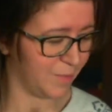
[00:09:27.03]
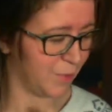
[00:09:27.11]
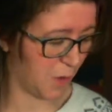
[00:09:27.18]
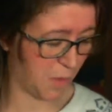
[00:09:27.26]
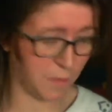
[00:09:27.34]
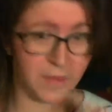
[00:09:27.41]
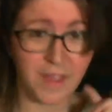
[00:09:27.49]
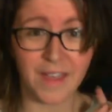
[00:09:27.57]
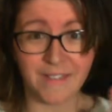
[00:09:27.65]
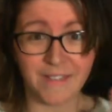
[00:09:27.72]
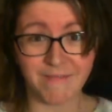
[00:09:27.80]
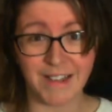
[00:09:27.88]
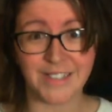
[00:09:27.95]
so
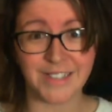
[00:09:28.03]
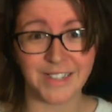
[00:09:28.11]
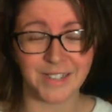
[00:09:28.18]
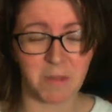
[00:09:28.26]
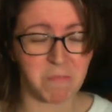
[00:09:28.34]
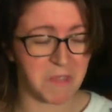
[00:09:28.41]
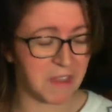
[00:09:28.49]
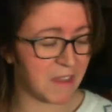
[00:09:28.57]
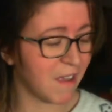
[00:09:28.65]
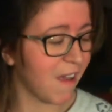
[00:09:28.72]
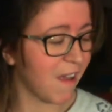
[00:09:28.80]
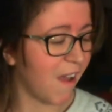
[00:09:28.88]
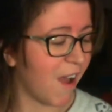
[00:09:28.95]
that says something.